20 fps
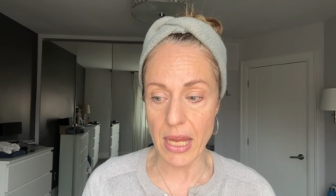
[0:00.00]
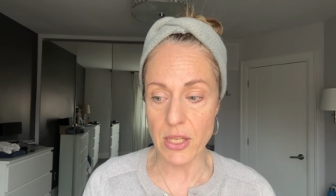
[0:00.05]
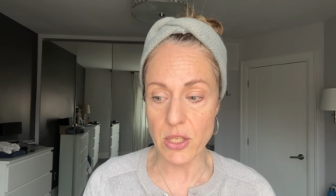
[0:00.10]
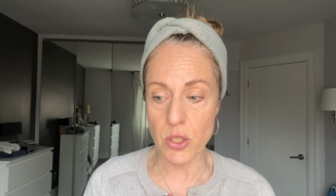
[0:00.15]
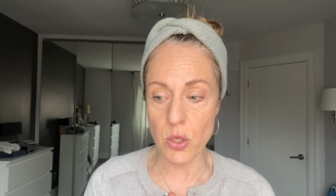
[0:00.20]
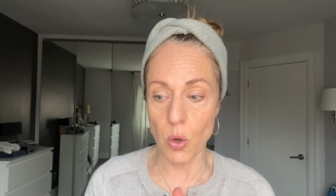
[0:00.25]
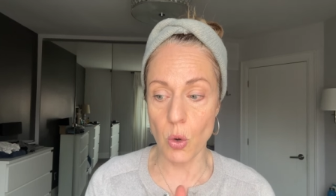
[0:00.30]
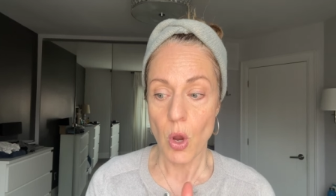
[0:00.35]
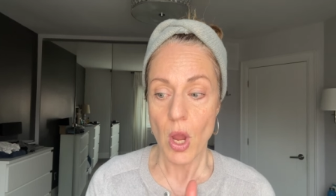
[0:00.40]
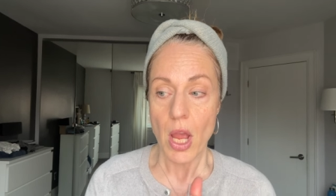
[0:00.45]

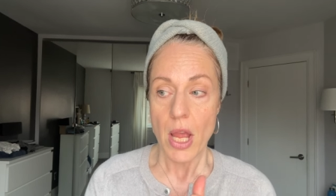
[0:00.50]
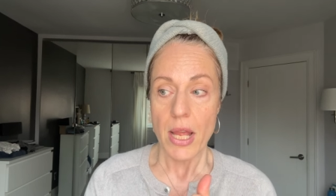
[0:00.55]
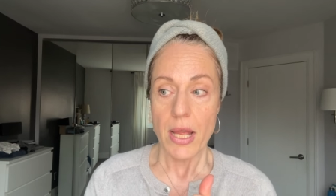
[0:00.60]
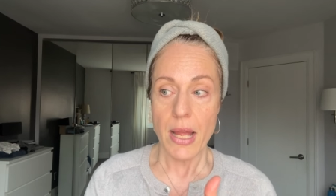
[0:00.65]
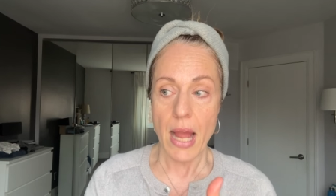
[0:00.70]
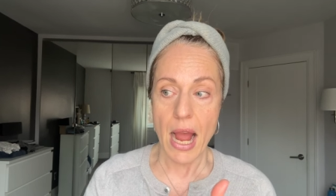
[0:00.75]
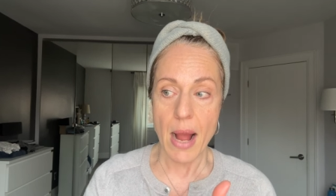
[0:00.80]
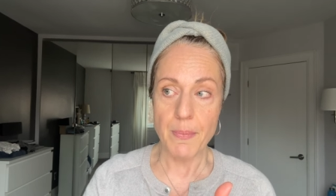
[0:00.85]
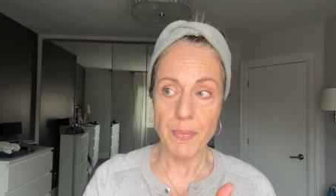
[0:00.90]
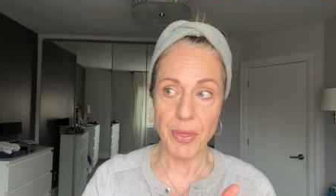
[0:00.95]
So
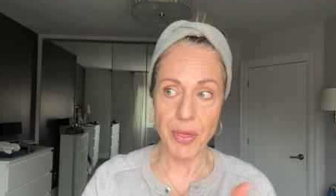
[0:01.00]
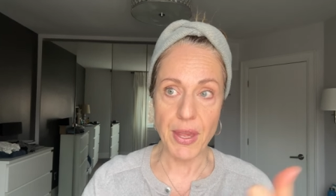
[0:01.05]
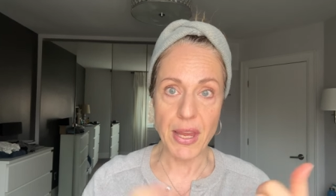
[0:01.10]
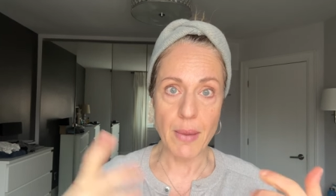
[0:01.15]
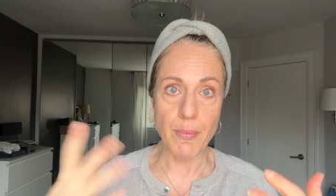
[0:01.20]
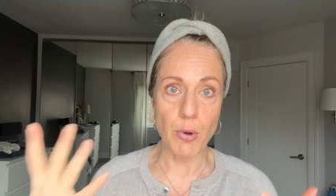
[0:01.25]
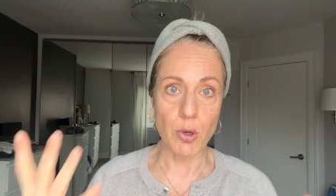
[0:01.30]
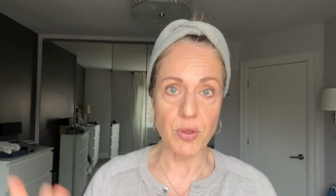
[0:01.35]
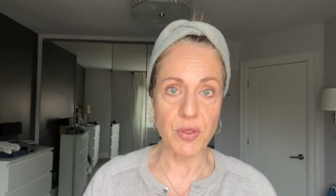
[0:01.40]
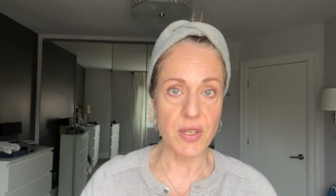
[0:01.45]
um, think
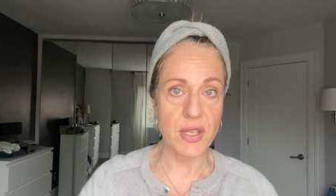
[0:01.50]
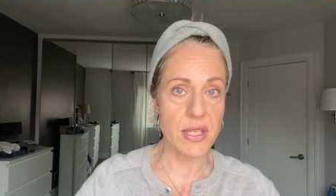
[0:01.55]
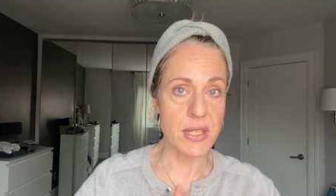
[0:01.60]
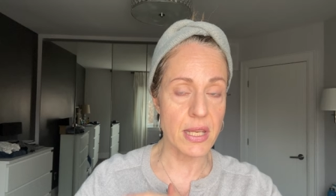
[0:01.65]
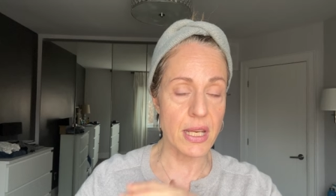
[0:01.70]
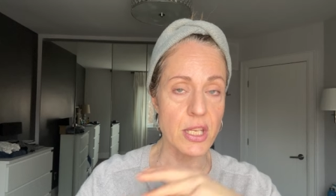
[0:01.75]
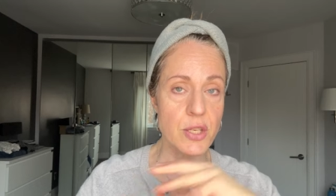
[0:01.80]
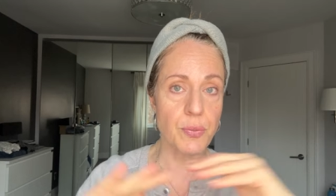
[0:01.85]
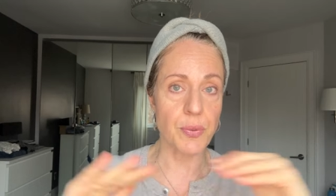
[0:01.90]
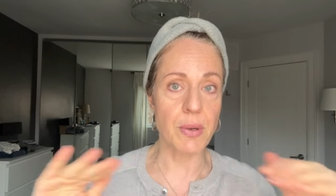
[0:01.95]
about these
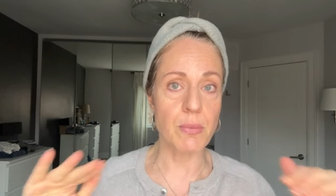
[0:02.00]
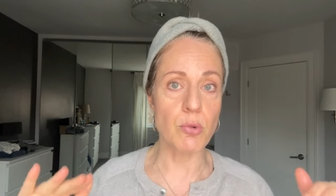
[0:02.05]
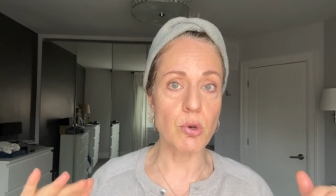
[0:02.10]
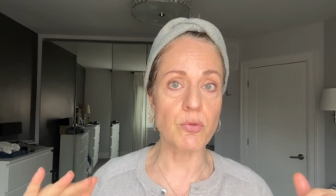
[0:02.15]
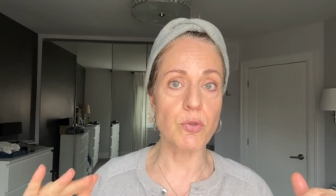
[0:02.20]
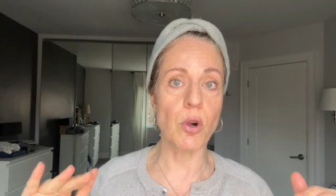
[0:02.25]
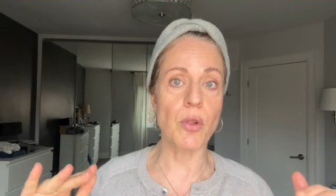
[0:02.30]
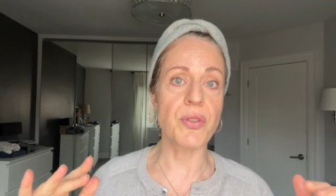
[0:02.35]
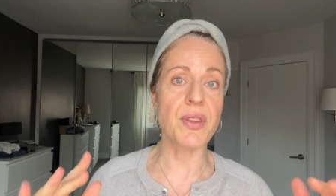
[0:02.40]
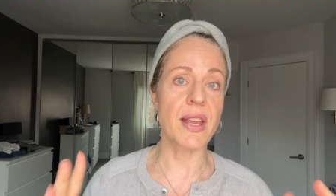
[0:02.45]
things.
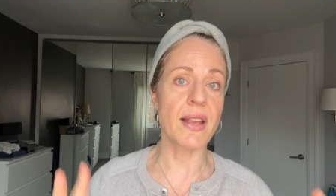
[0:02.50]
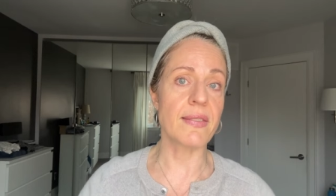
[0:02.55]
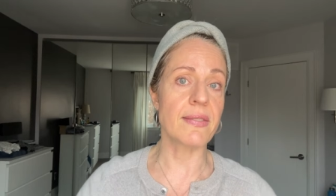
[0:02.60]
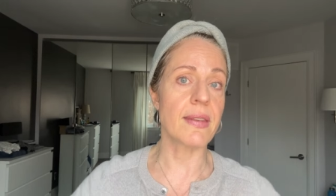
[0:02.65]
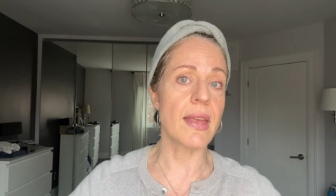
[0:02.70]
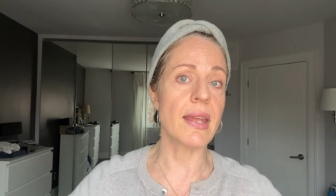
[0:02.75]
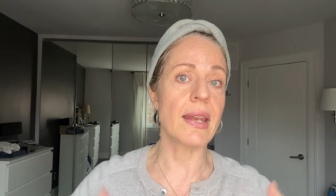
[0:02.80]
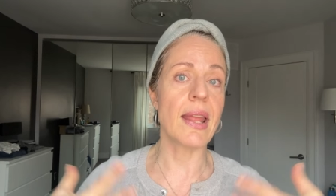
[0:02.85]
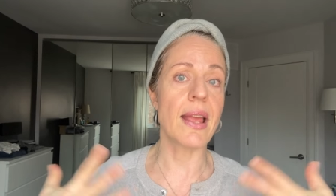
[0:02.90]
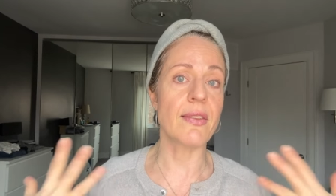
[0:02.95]
Remove all the
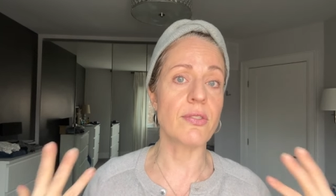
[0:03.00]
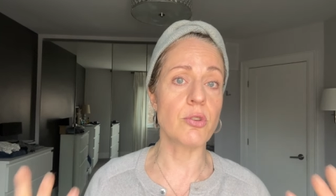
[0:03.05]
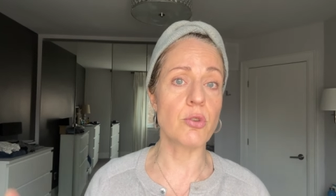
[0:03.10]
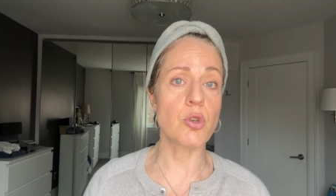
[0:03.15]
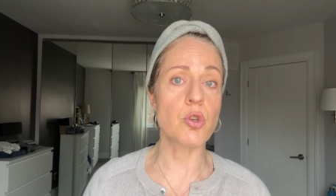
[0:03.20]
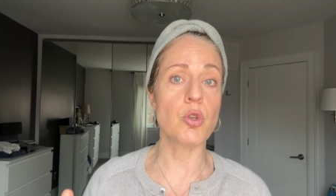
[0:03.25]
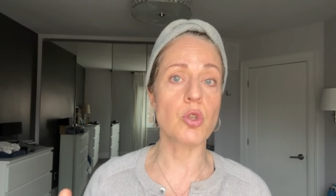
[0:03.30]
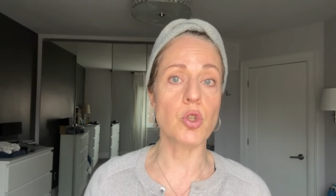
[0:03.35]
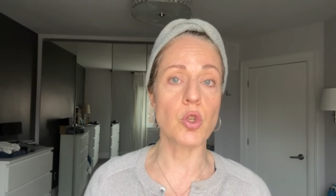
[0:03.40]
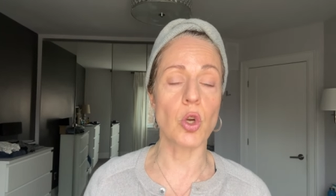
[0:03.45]
SLS. You
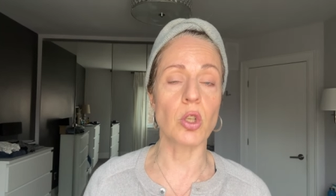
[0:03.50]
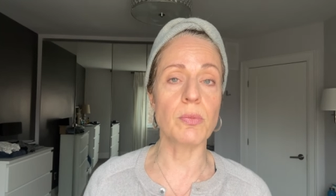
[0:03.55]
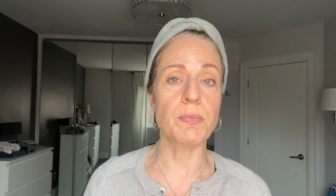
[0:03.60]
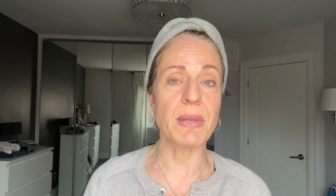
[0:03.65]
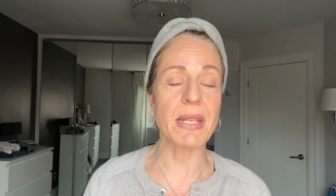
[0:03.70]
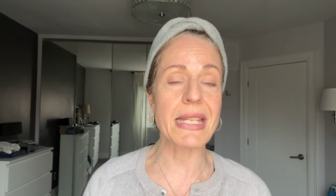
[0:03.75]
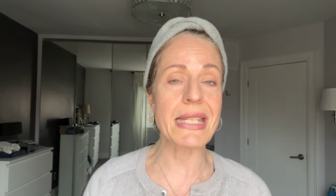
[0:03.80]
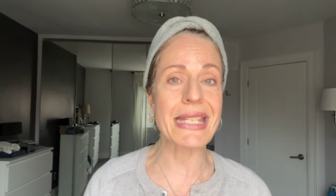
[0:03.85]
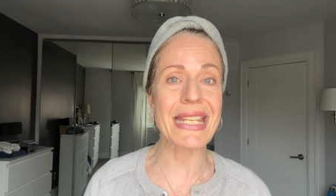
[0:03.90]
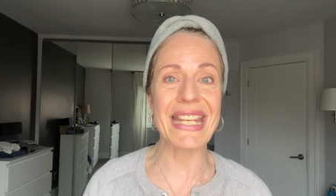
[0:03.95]
should not
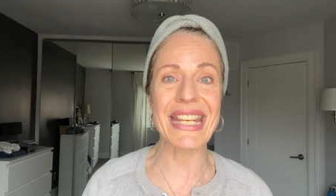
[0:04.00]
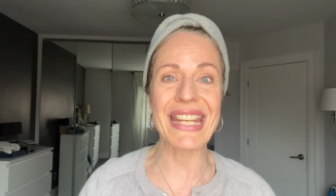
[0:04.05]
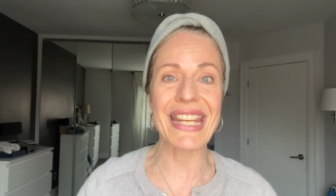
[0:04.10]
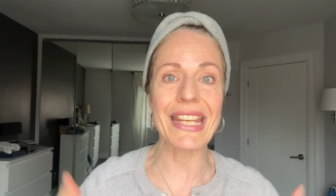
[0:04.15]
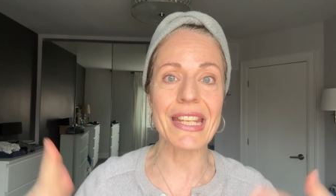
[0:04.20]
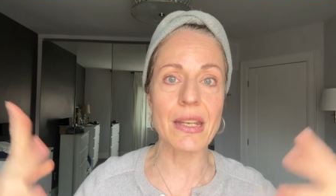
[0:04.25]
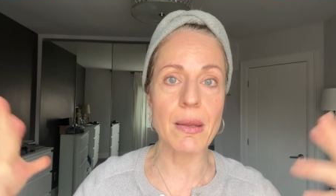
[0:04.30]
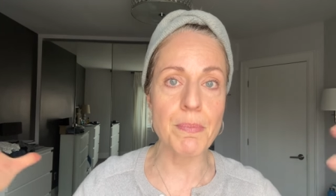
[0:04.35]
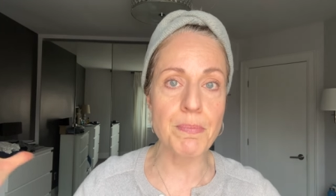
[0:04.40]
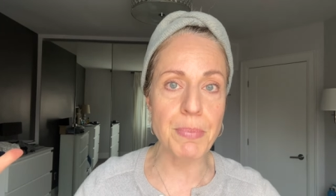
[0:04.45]
be sitting
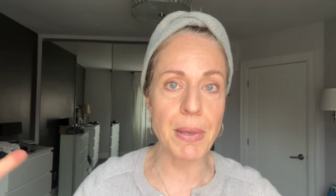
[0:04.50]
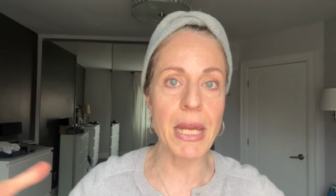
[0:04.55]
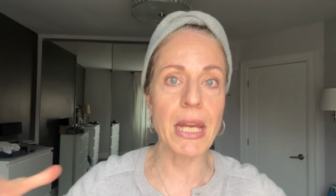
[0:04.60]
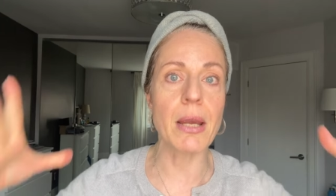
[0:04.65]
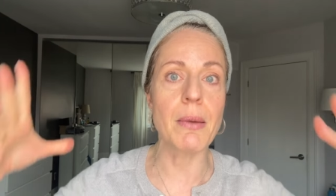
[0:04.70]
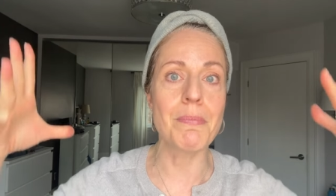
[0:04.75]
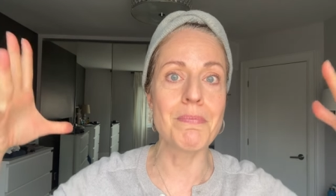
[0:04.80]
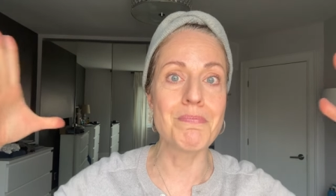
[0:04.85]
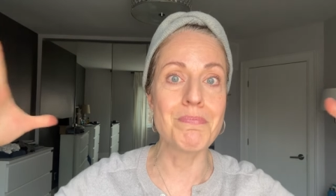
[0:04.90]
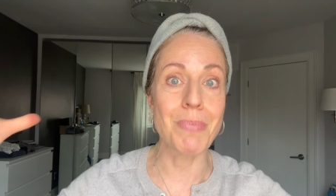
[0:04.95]
in a
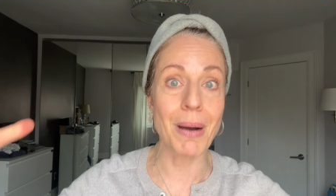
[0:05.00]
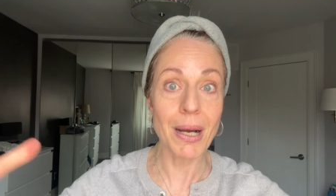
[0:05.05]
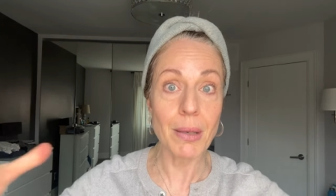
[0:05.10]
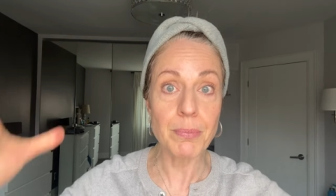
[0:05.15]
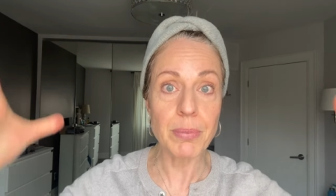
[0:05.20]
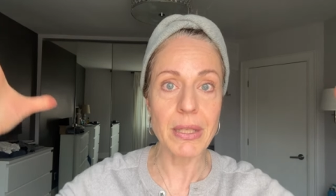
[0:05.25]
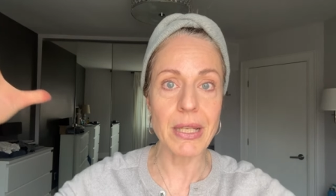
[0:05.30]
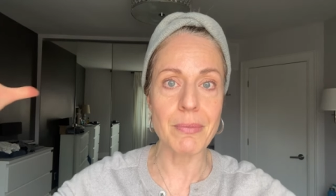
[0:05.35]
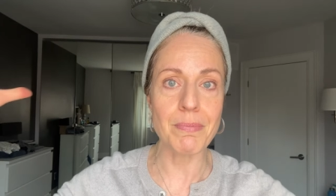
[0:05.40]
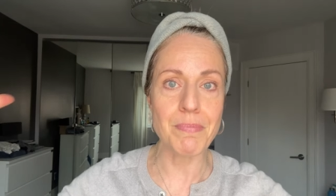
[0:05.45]
big
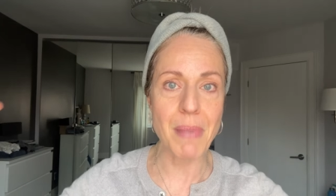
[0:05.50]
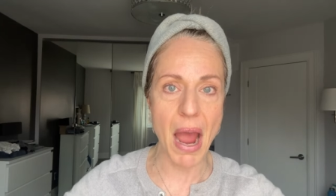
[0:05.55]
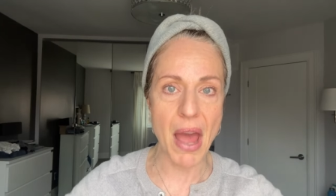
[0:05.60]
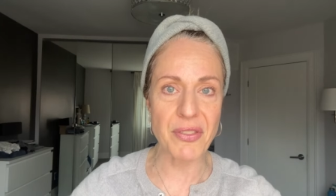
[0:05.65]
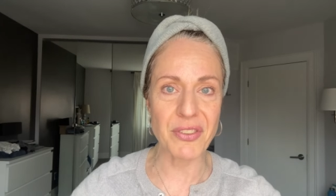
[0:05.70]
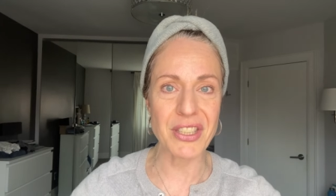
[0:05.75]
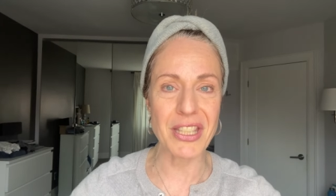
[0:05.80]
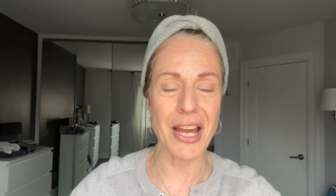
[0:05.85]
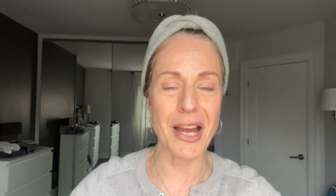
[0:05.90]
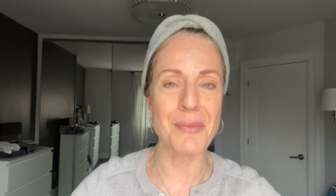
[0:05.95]
bubbly
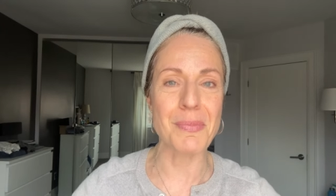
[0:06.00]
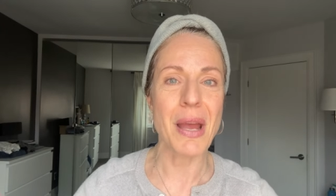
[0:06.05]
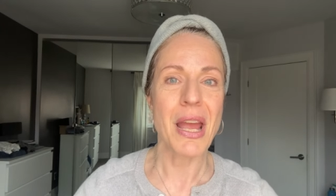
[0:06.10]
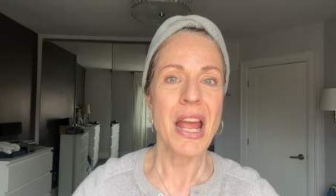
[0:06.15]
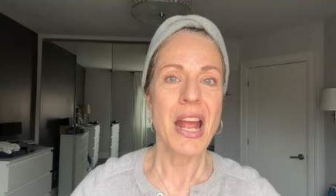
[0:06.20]
bathtub